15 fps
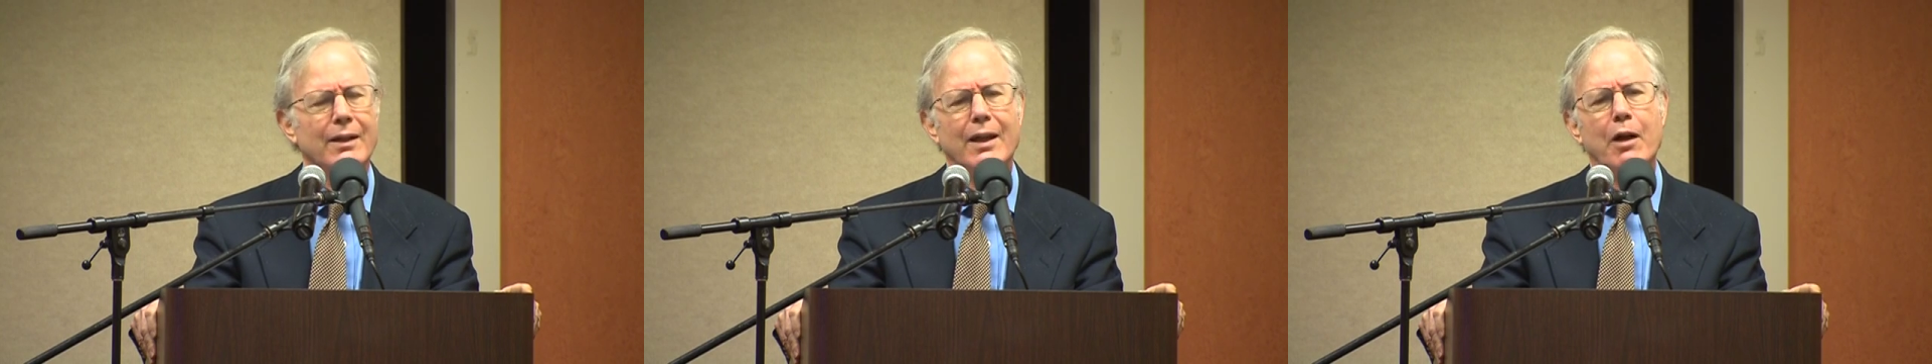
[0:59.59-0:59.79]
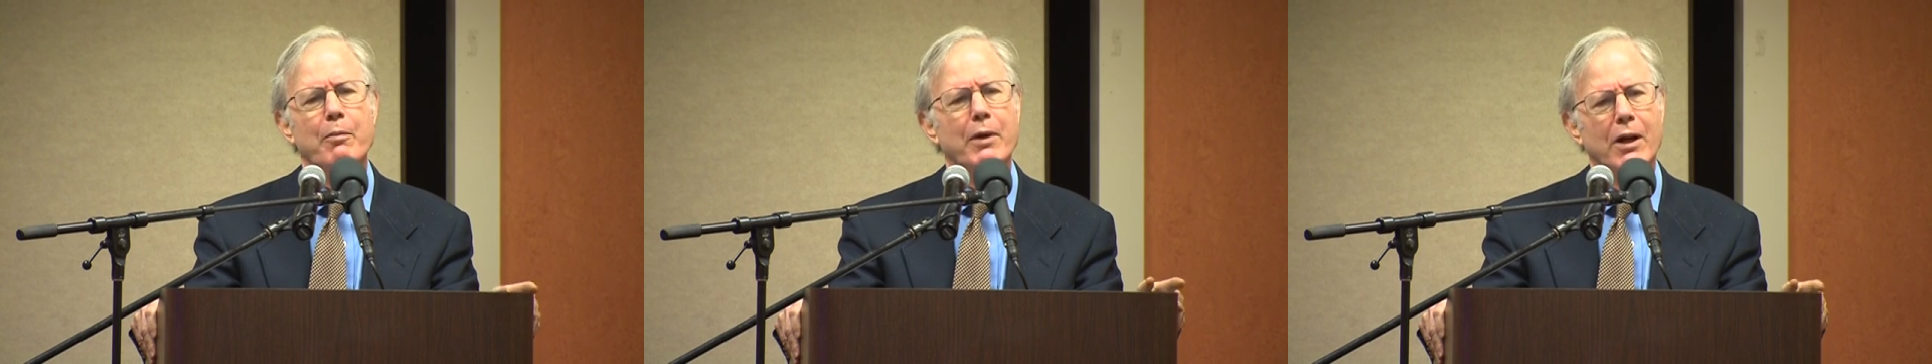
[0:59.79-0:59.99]

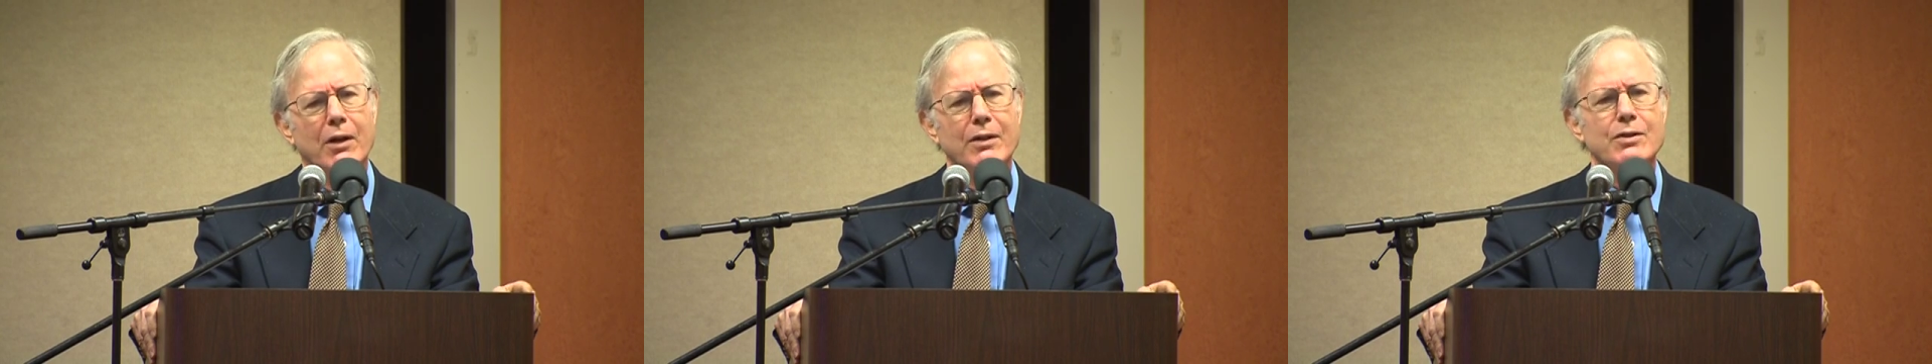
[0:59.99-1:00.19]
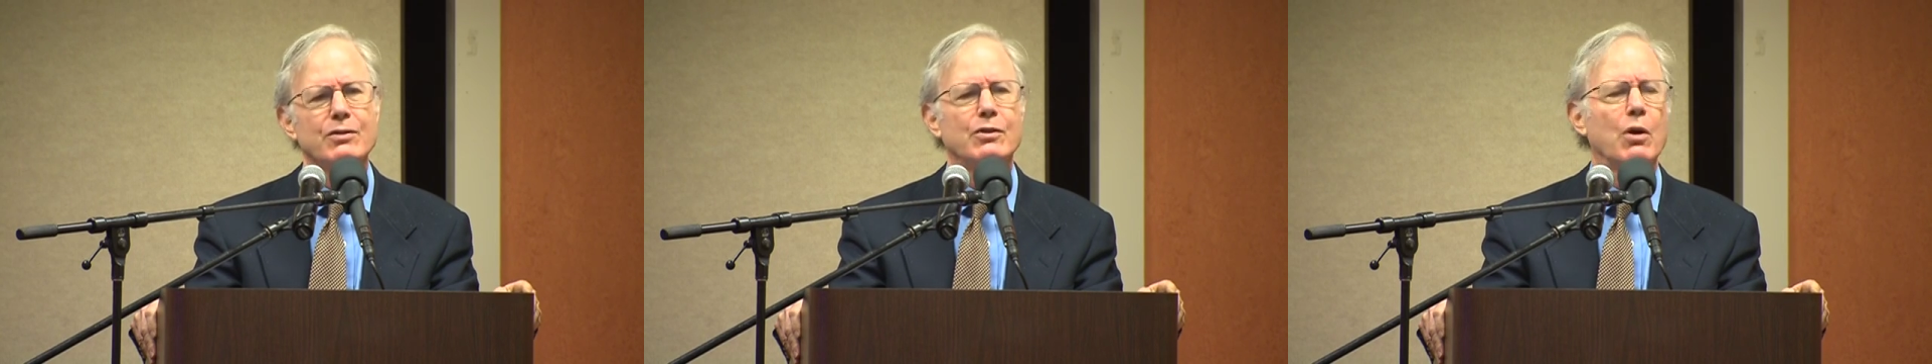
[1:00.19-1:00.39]

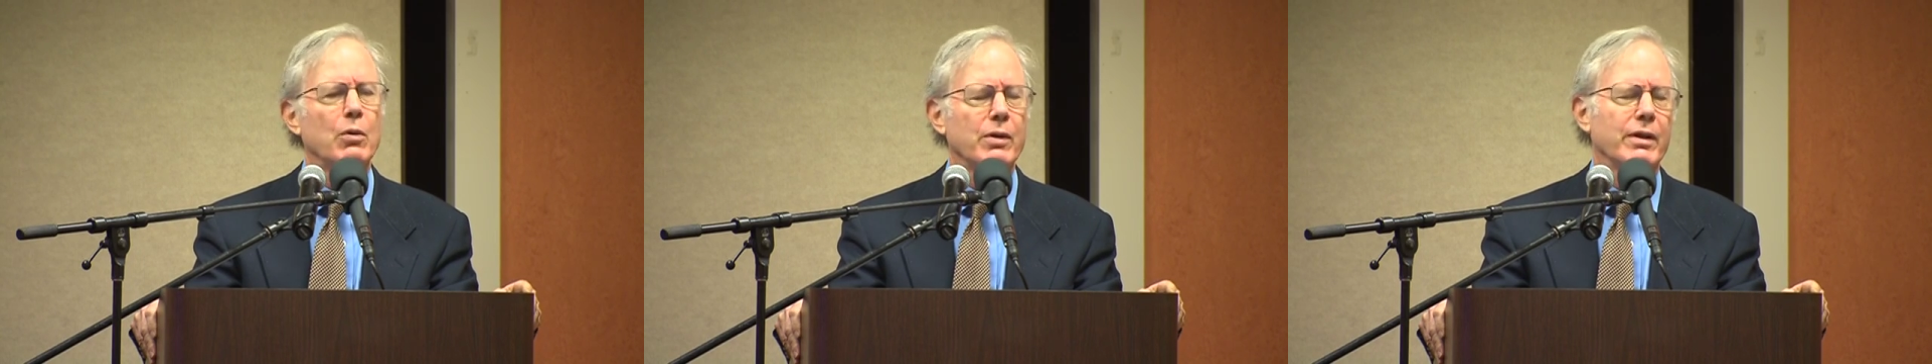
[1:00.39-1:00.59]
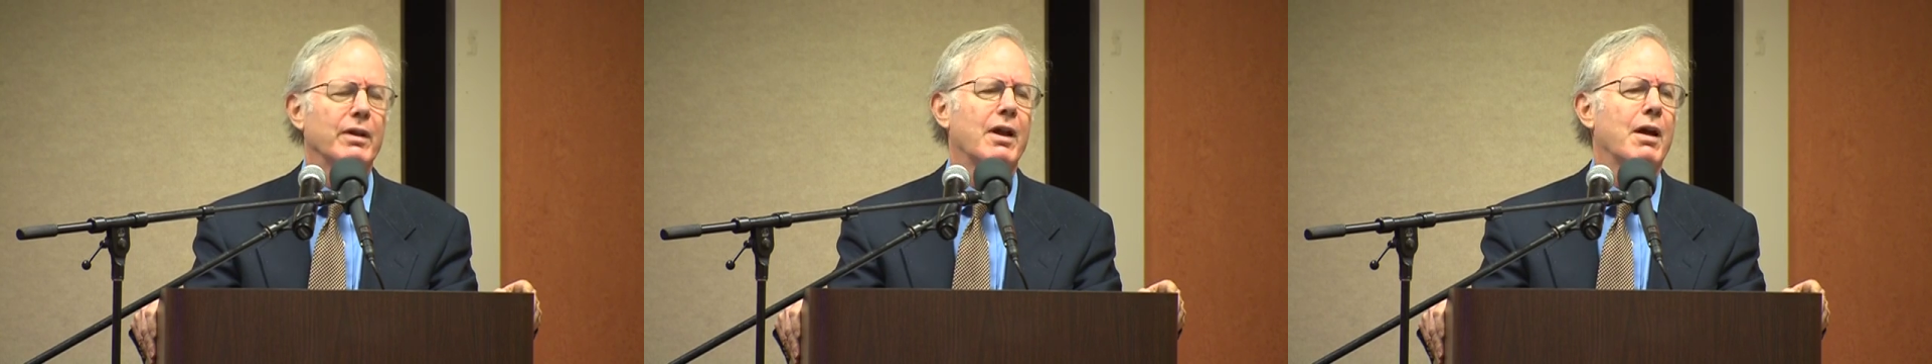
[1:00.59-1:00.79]
Americans go
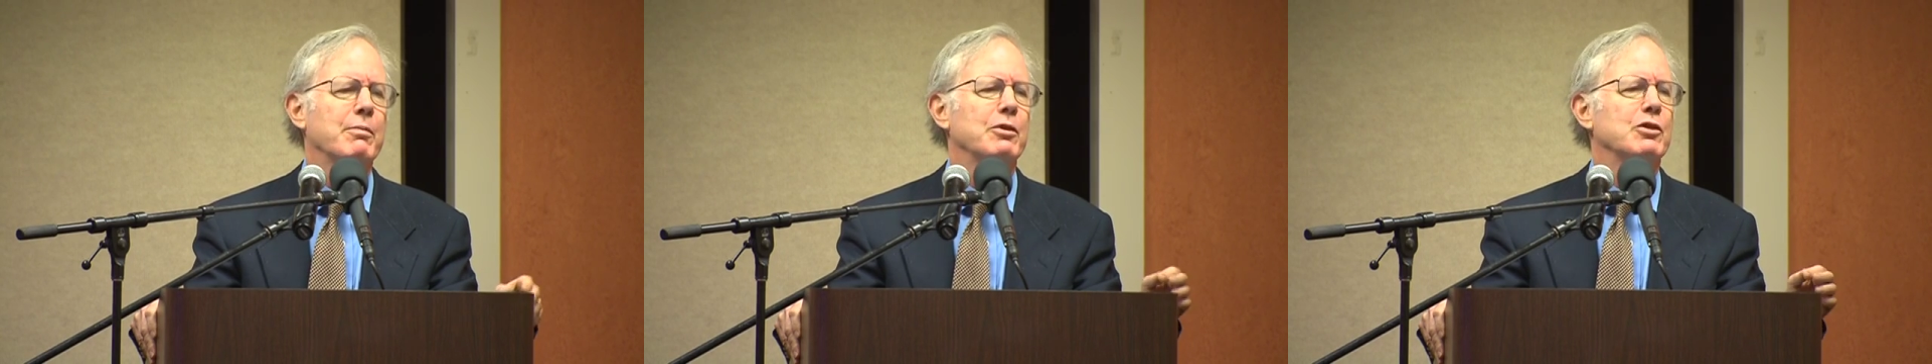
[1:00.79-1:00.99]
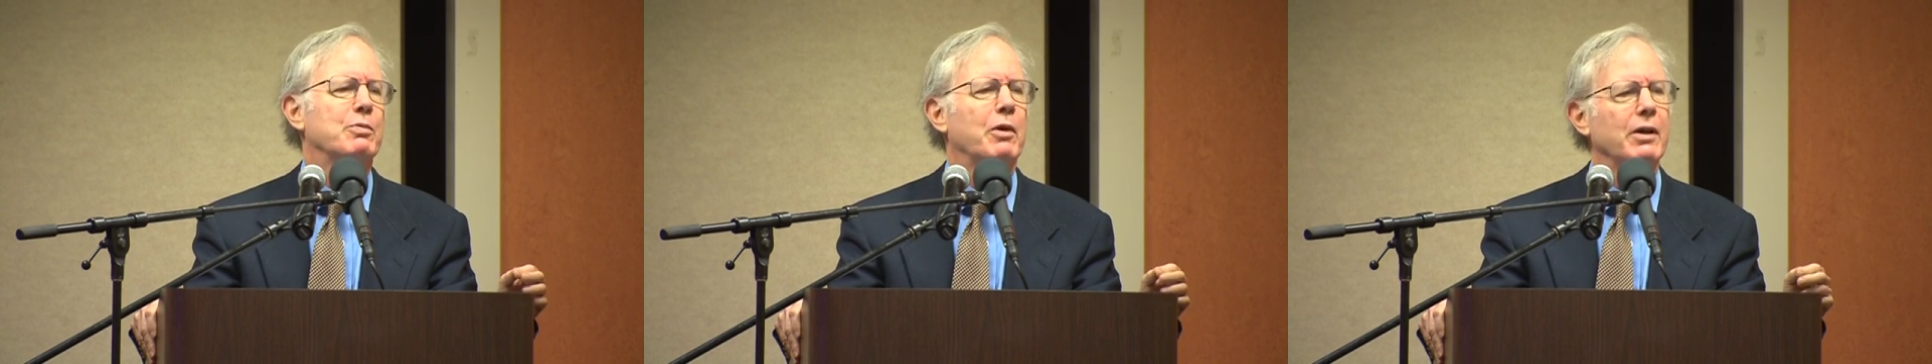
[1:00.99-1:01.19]
to the
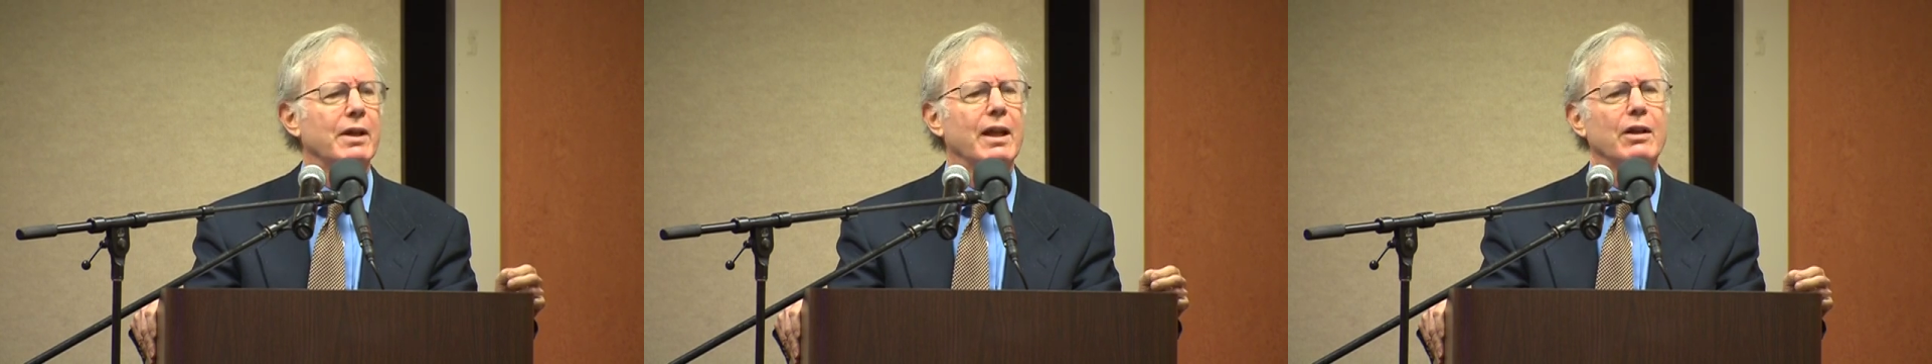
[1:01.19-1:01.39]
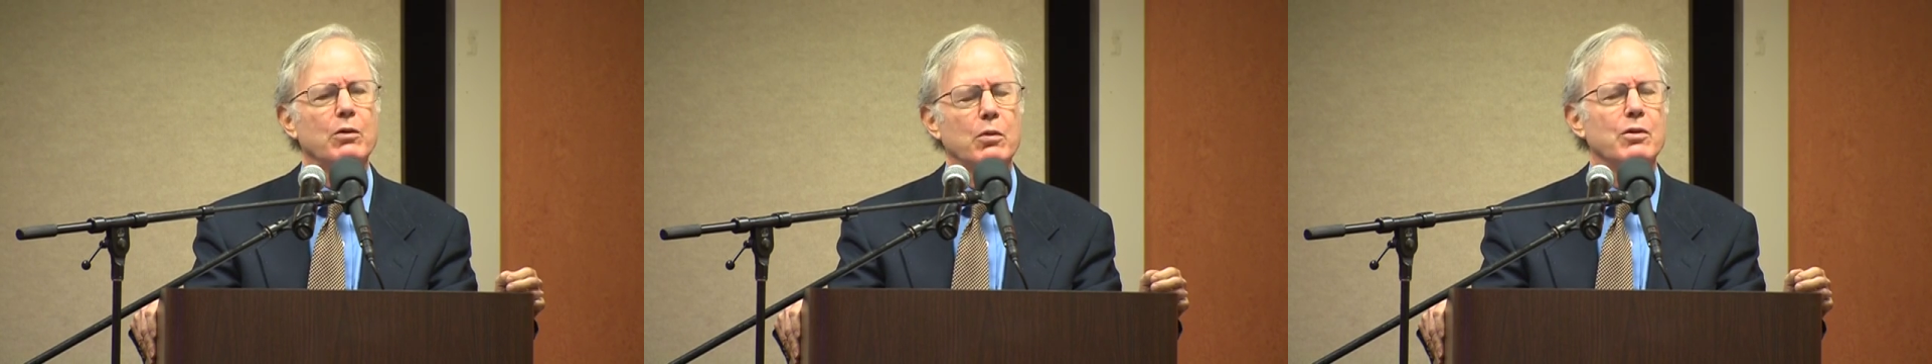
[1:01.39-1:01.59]
Communist Party
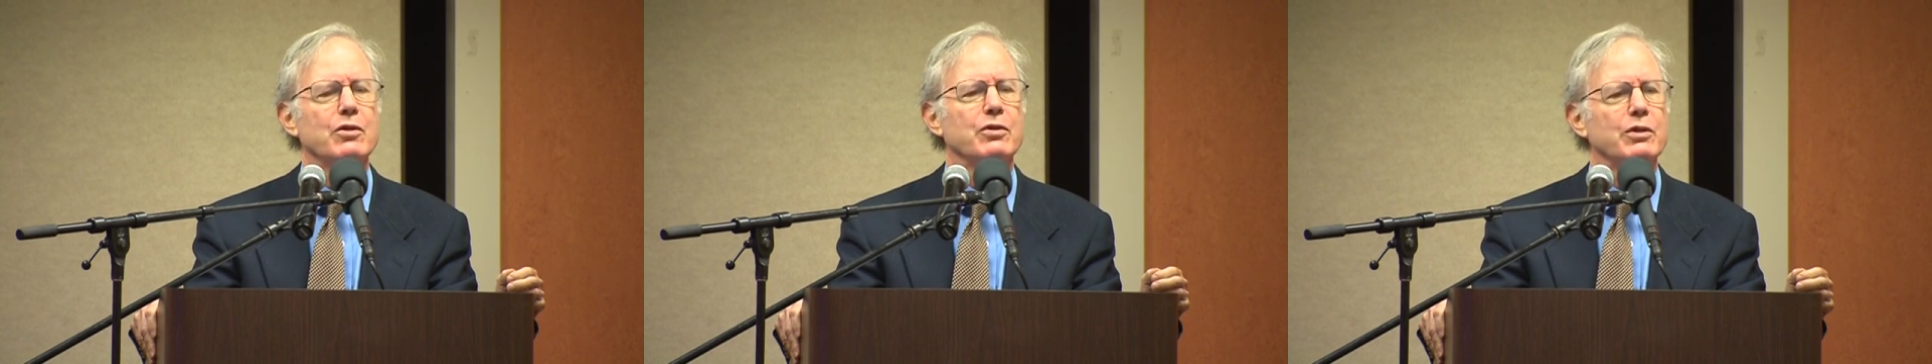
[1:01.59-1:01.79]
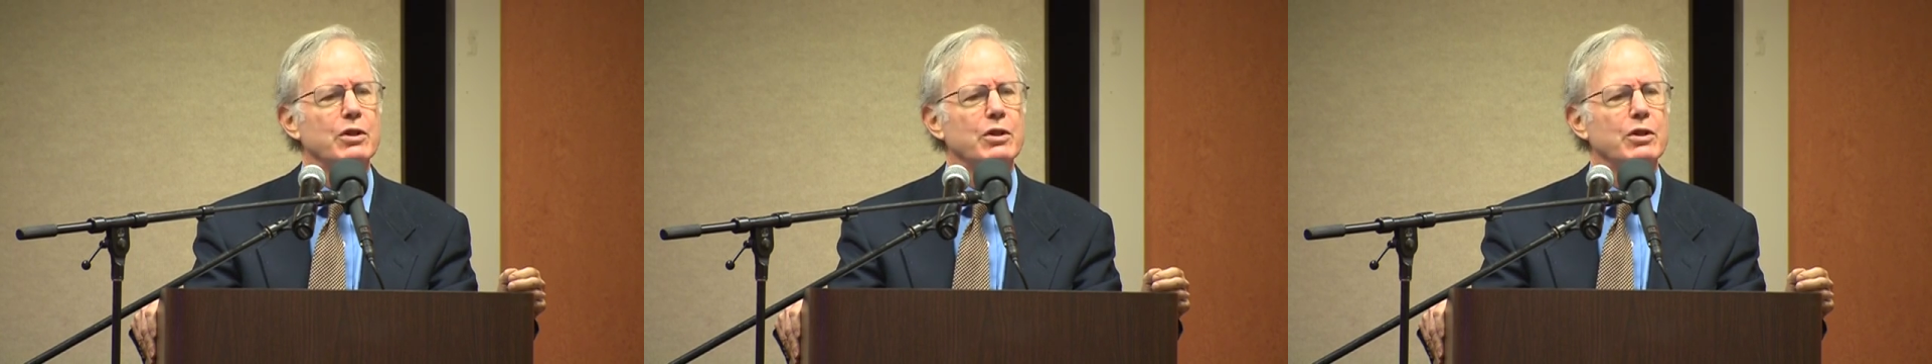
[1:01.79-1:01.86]
headquarters in